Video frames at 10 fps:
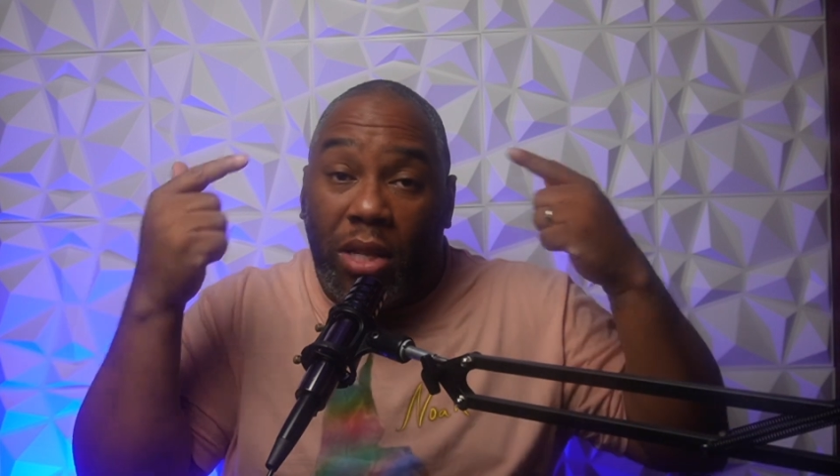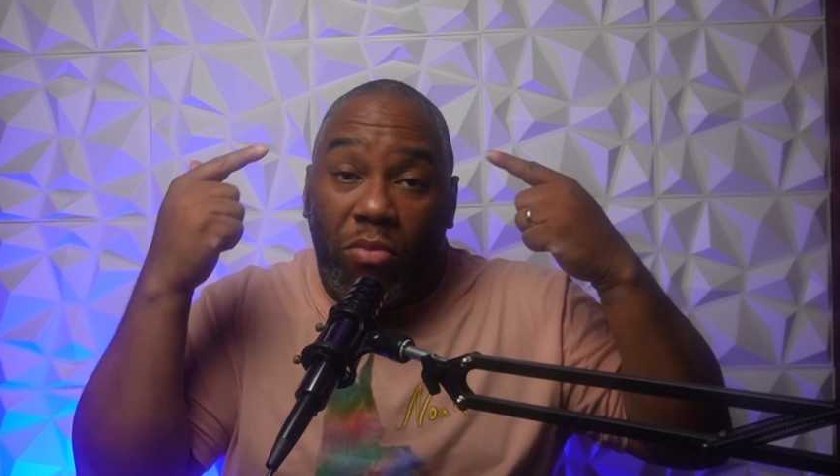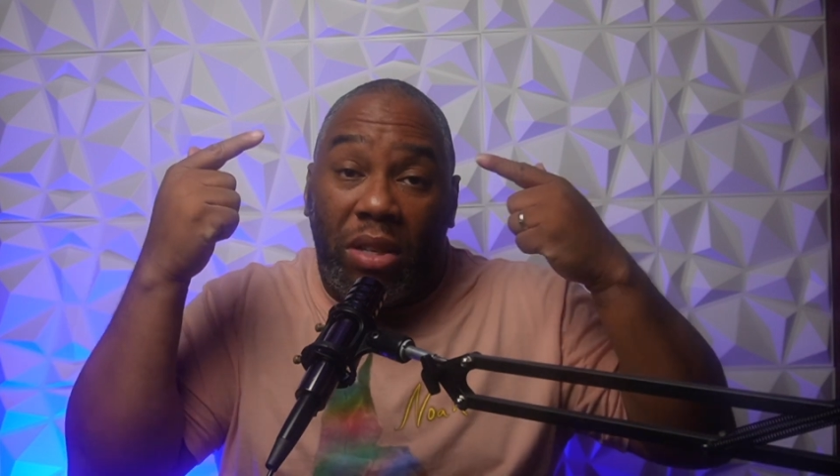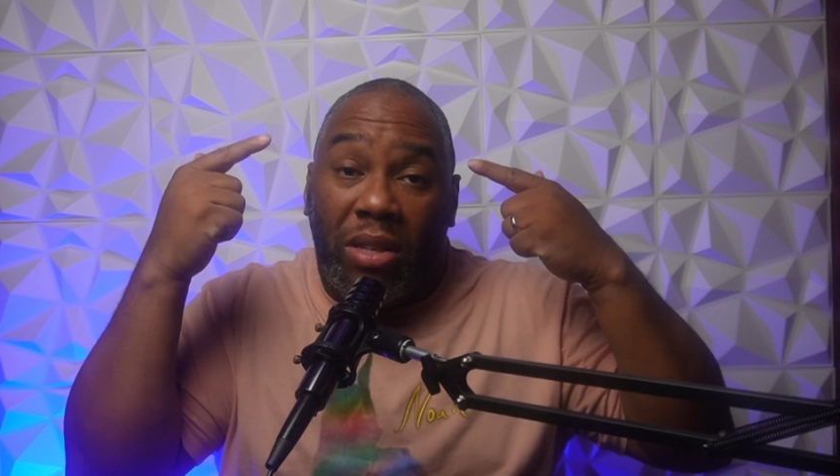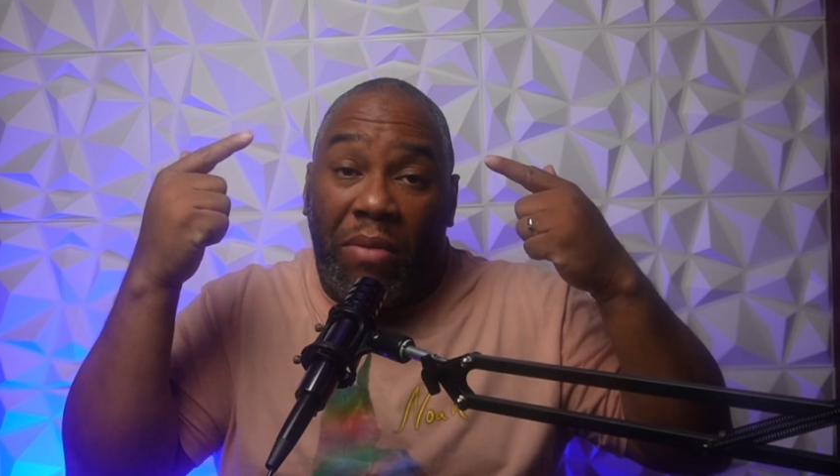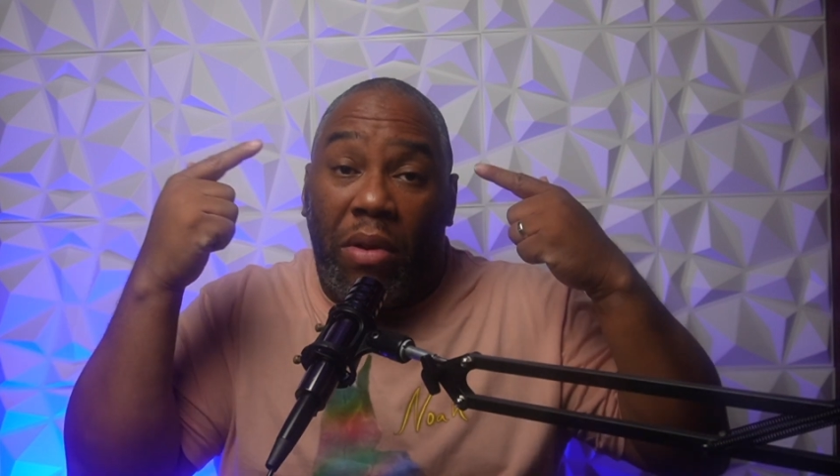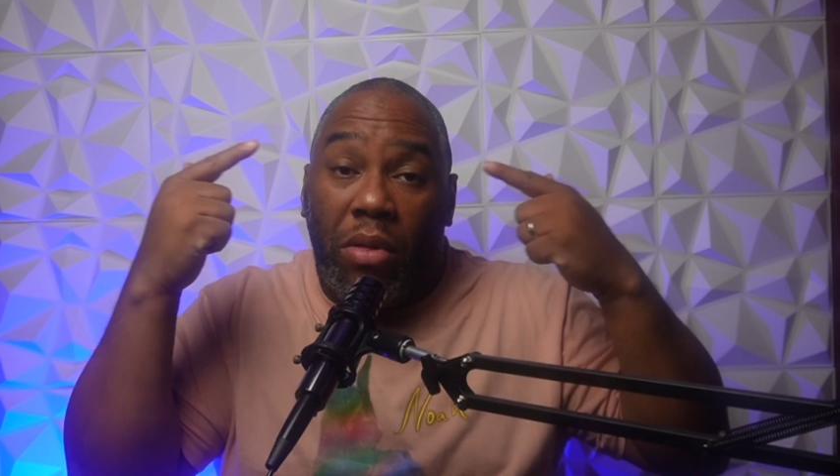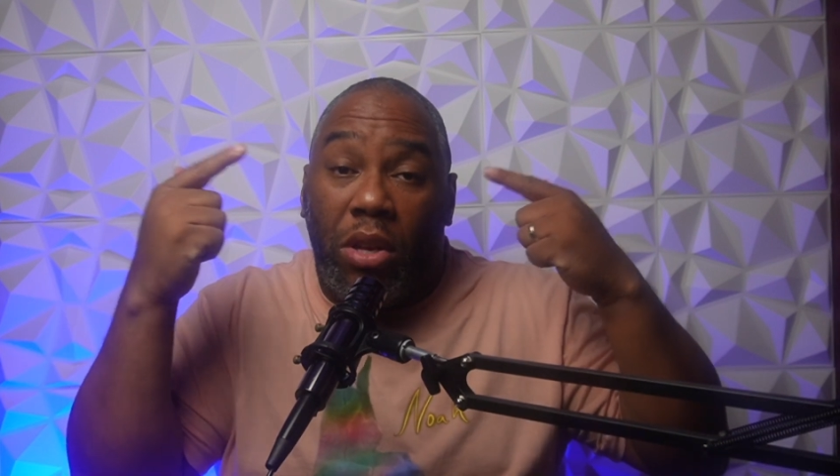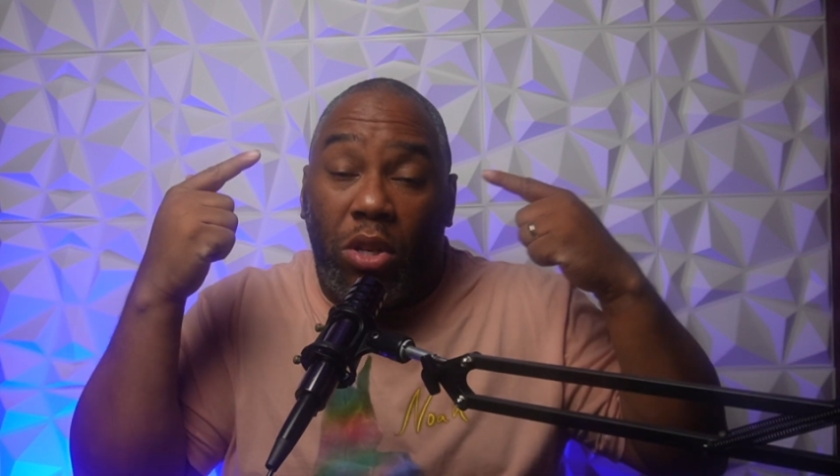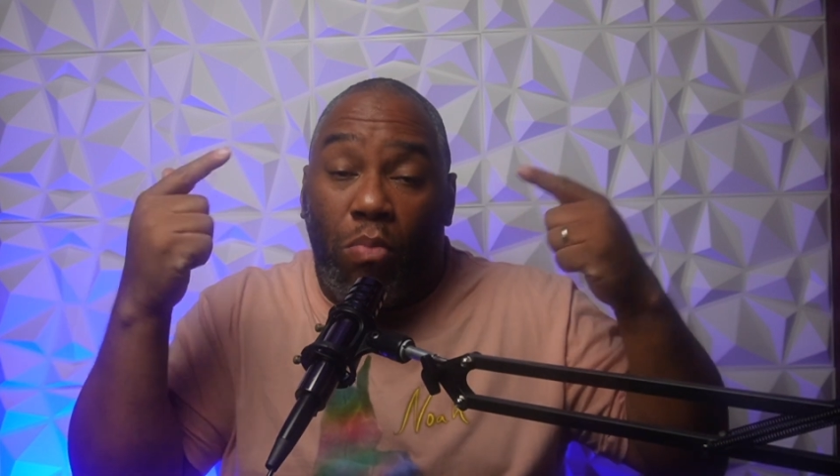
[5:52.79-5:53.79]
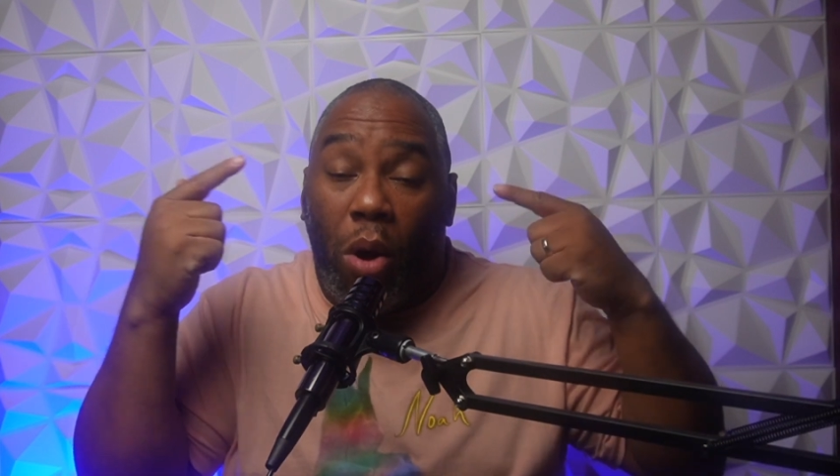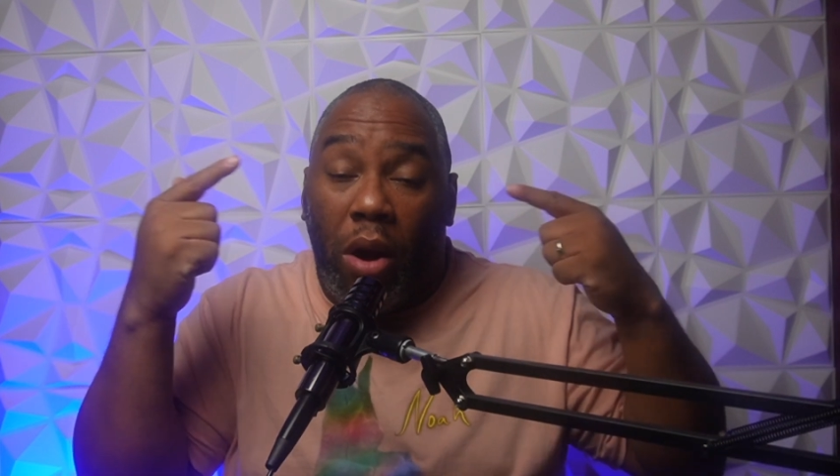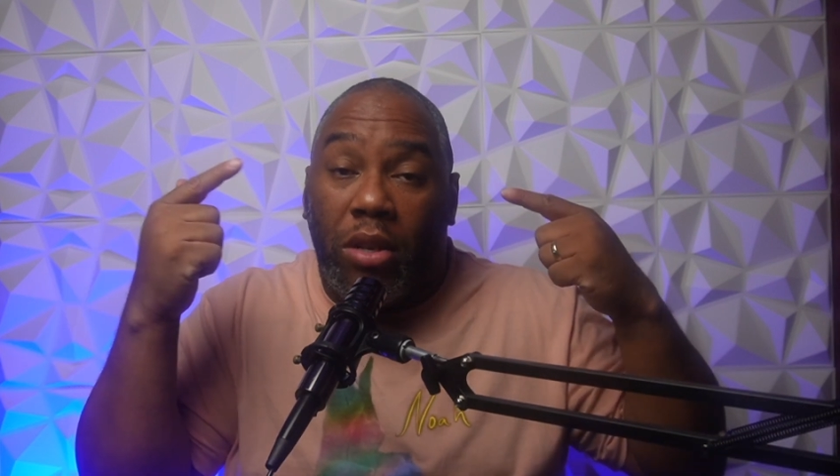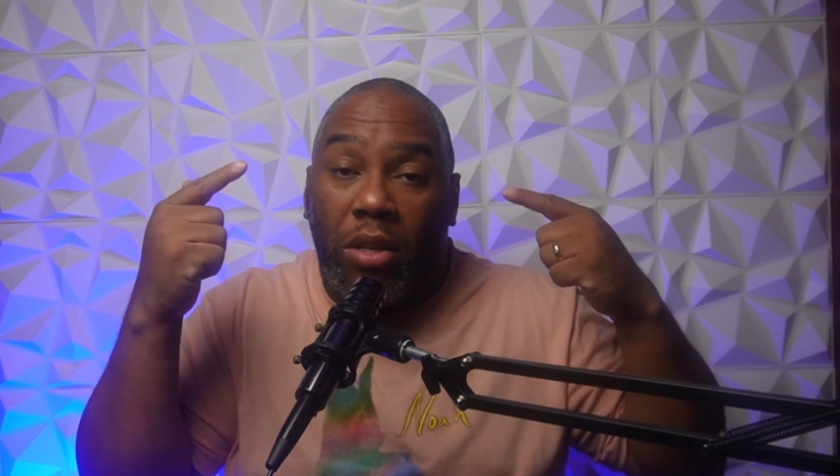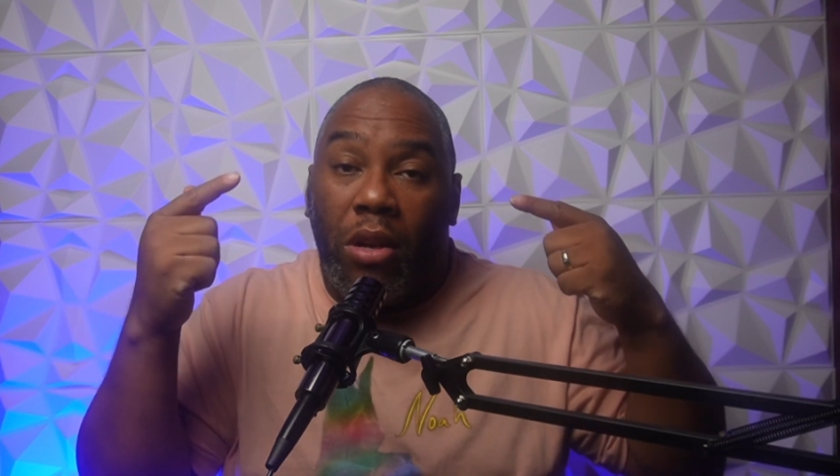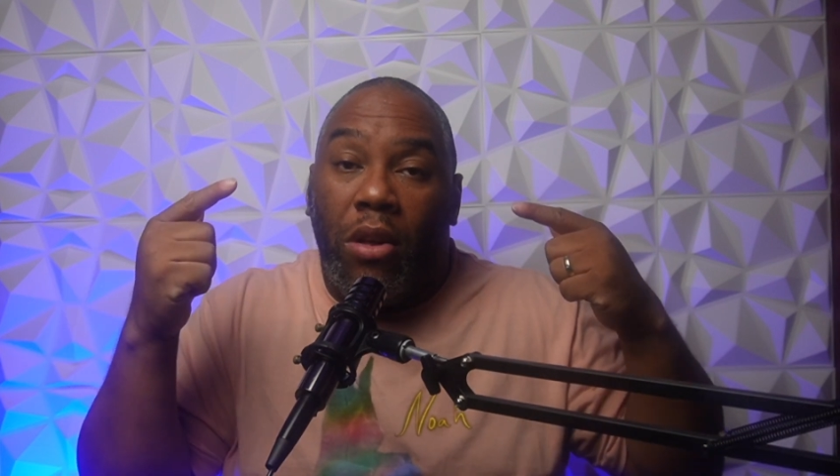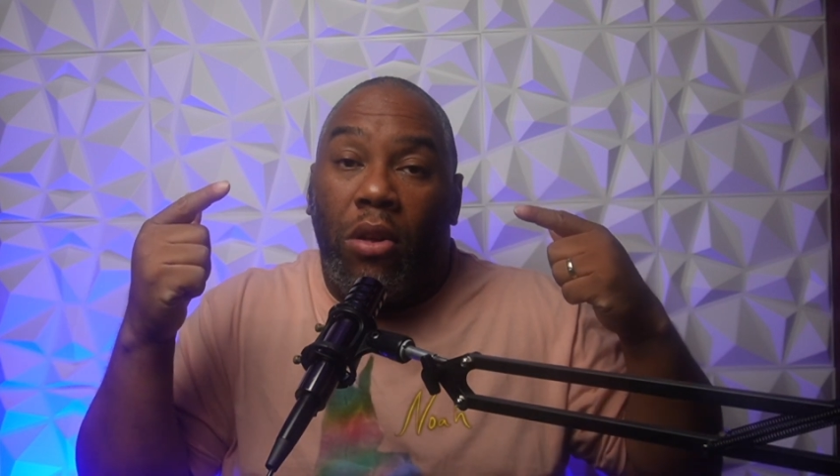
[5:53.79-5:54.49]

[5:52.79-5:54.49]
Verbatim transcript: to receiving these marks,